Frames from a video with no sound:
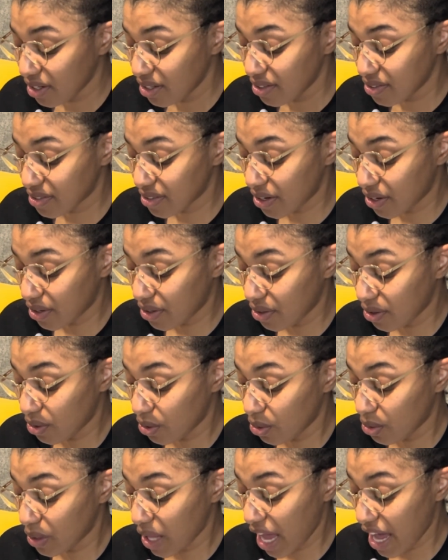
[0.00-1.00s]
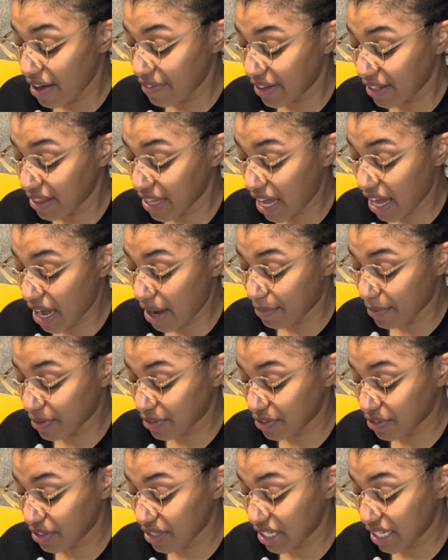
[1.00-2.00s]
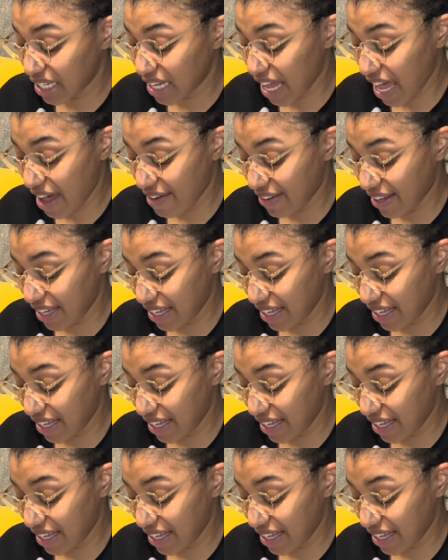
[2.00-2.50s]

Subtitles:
So having that opportunity to have it